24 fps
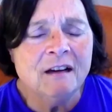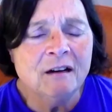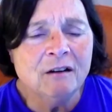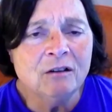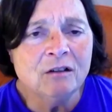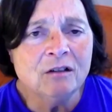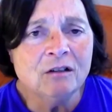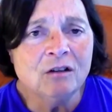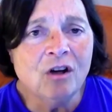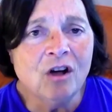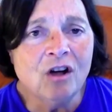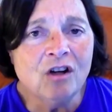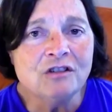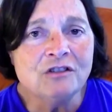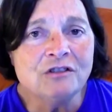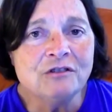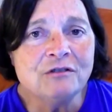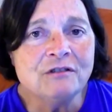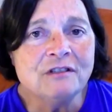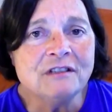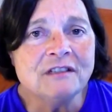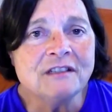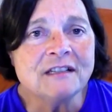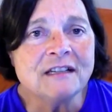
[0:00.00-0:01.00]
The article
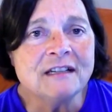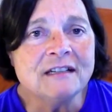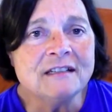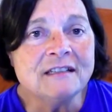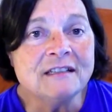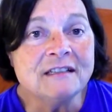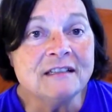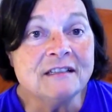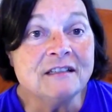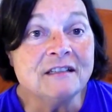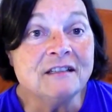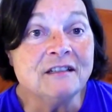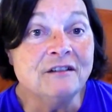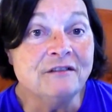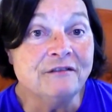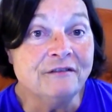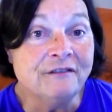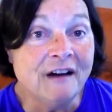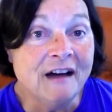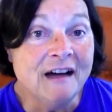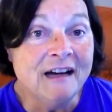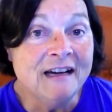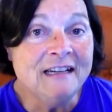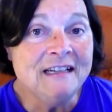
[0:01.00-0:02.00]
also discusses
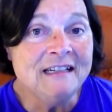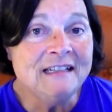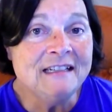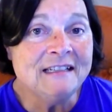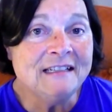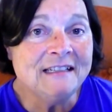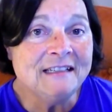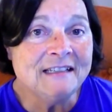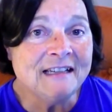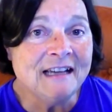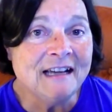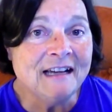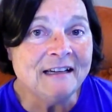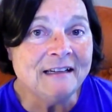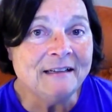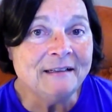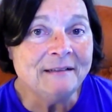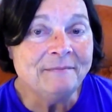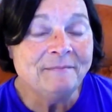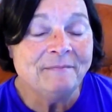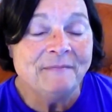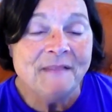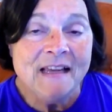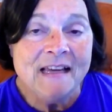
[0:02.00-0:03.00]
divine
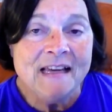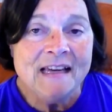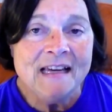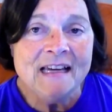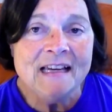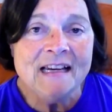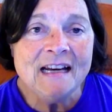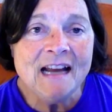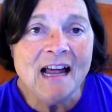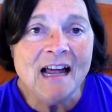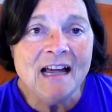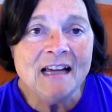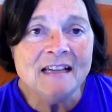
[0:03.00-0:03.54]
design. It